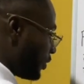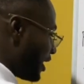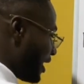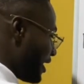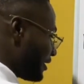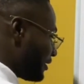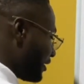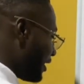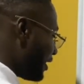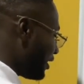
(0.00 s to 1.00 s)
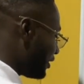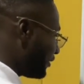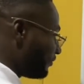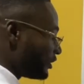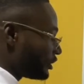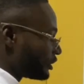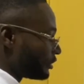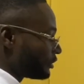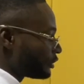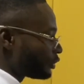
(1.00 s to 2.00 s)
the external
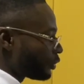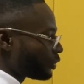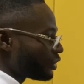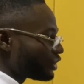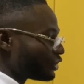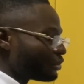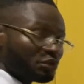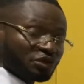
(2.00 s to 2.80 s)
division, so do